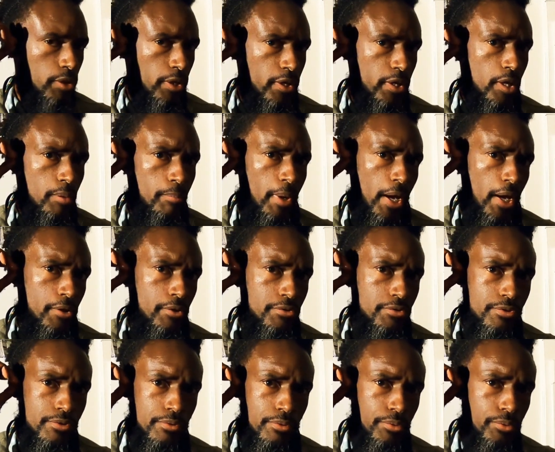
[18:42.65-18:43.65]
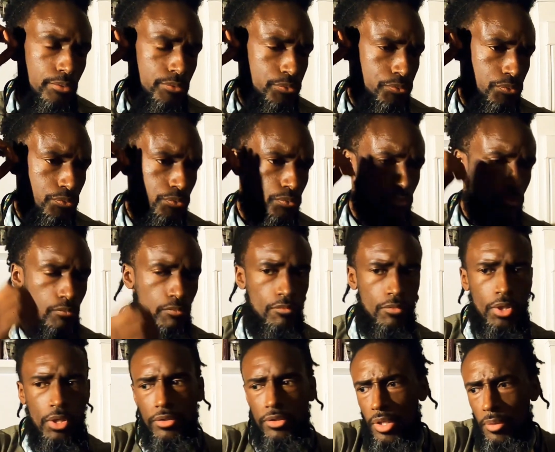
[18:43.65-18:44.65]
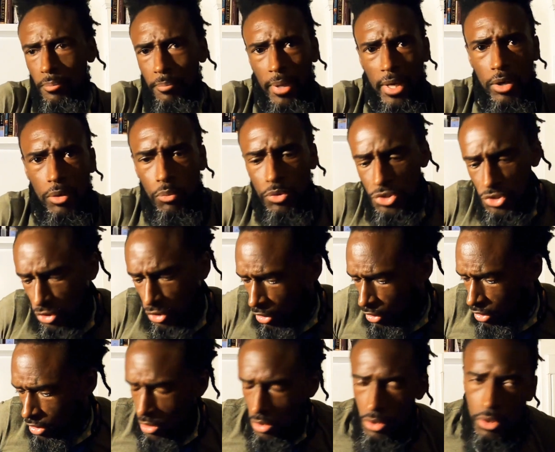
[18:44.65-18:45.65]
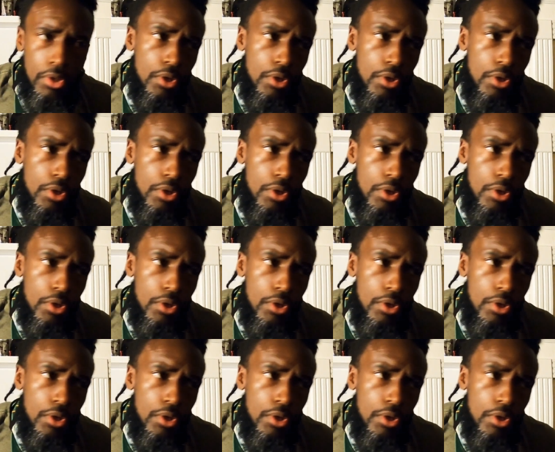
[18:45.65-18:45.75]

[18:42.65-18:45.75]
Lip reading: None of that matters. Doesn't matter what you call it.